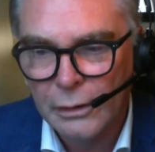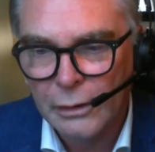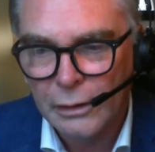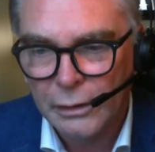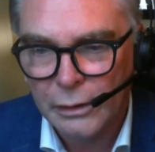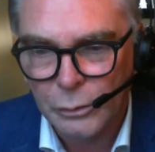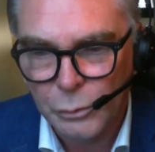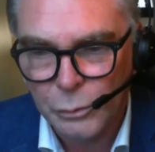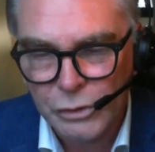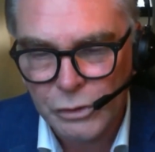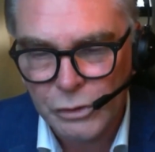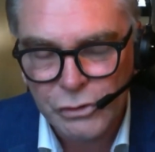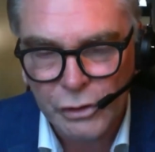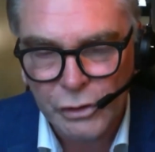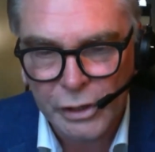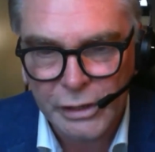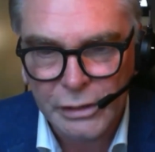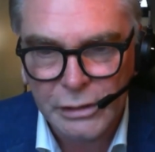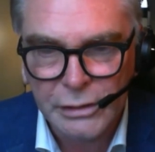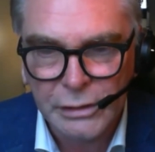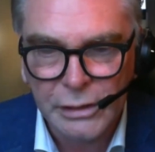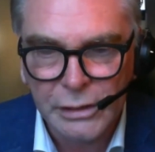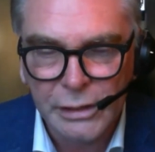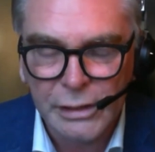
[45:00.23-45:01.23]
and then we
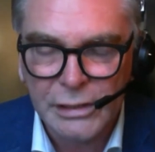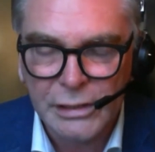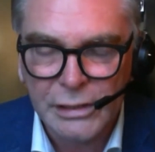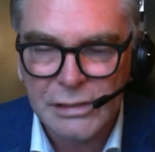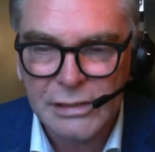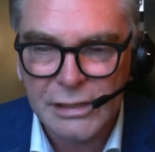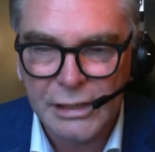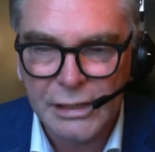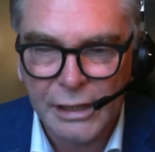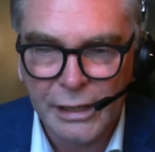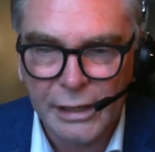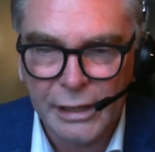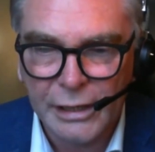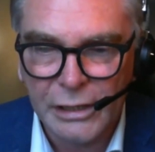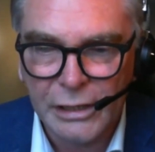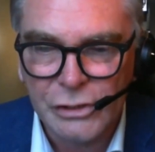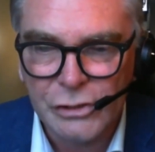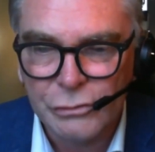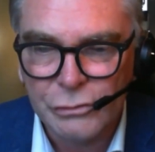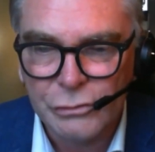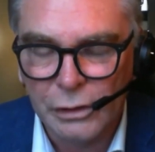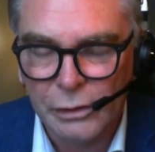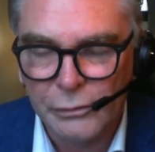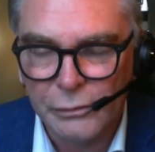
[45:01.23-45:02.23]
trade in the
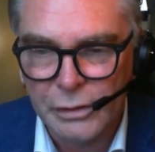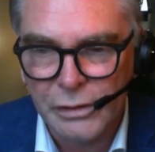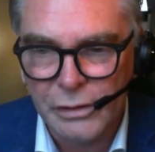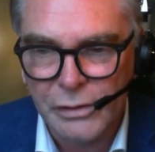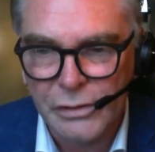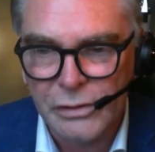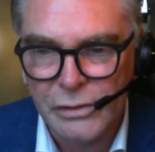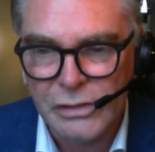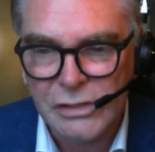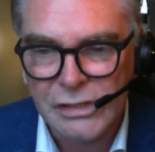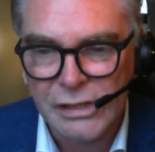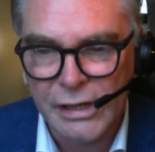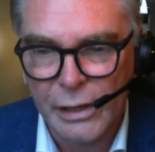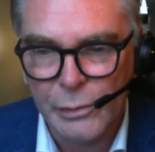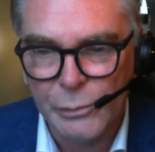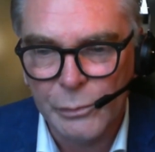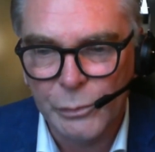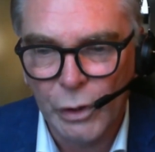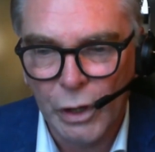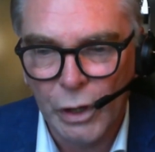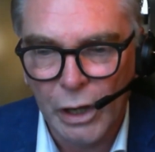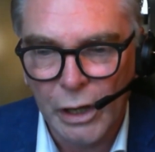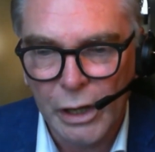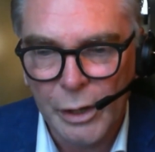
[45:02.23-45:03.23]
CNH rather than the
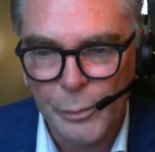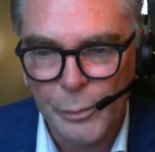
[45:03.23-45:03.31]
CNY.